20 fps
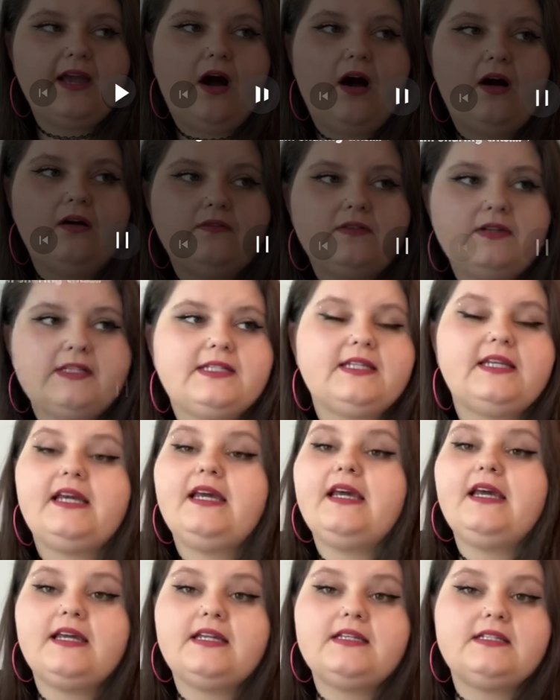Obviously,
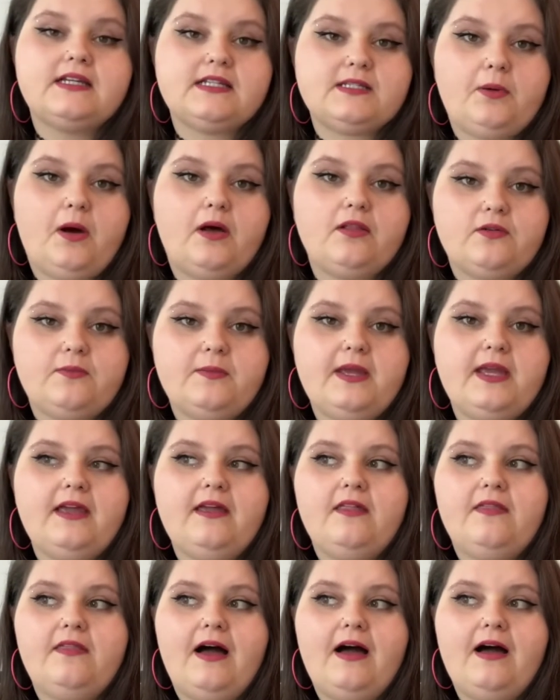it does bother
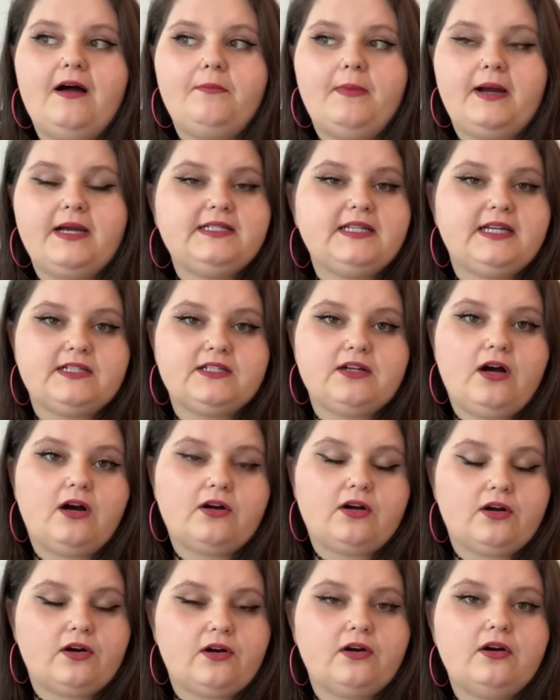me that my
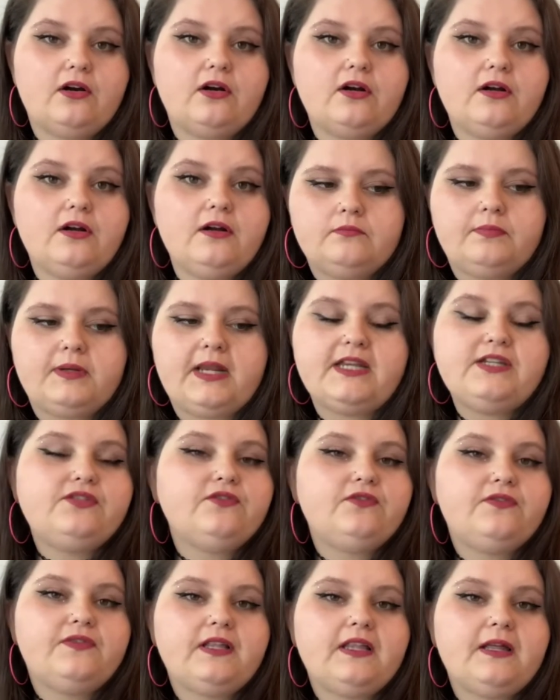TikTok hurt her, but I
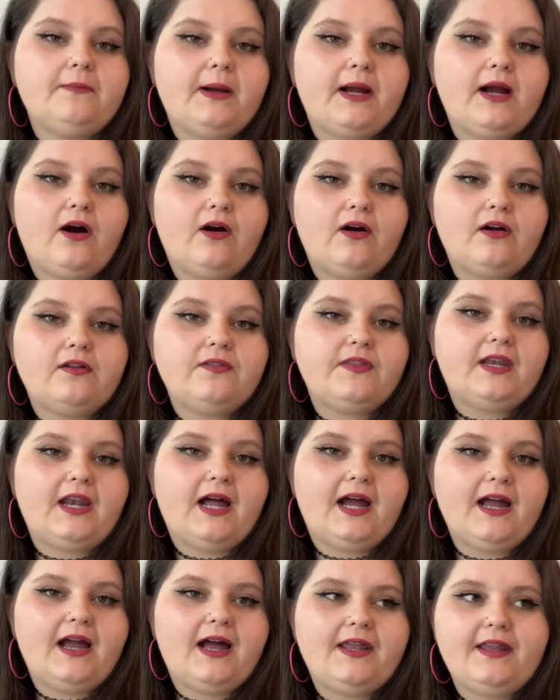do feel in my heart that
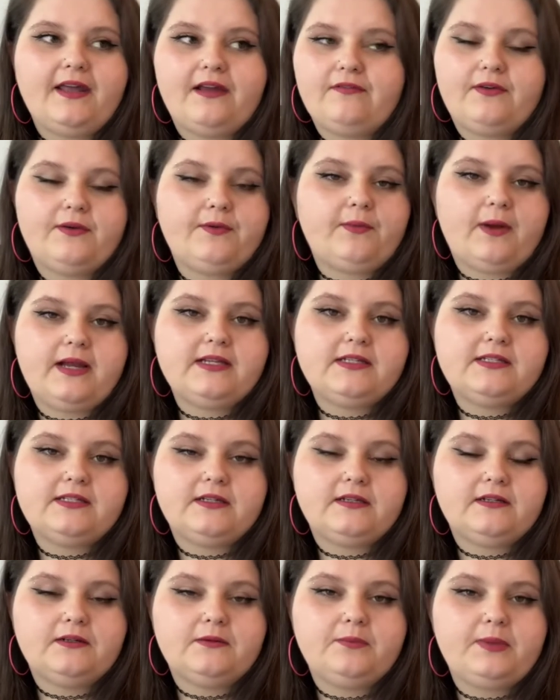I had every right
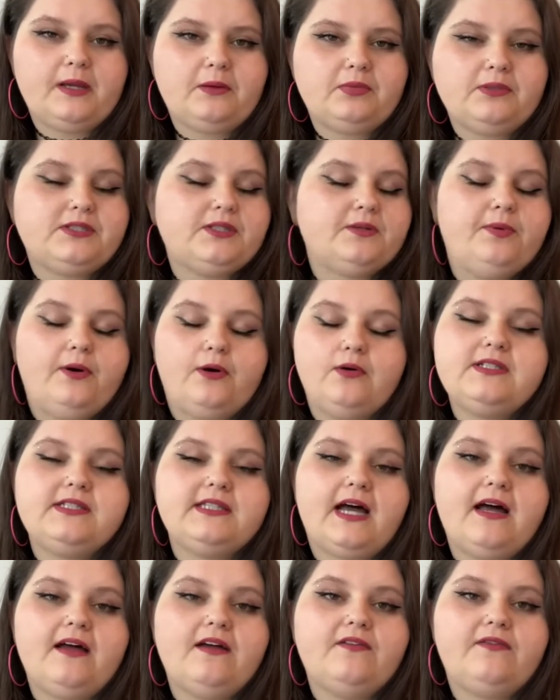to be able to post
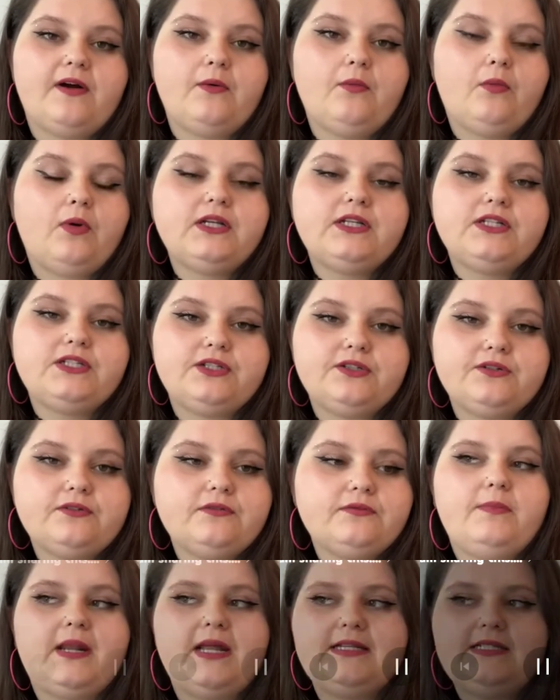that if I wanted
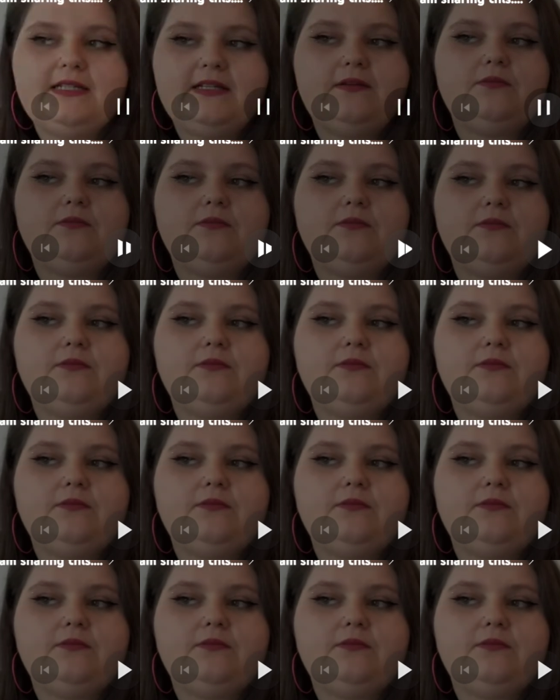to, but I didn't.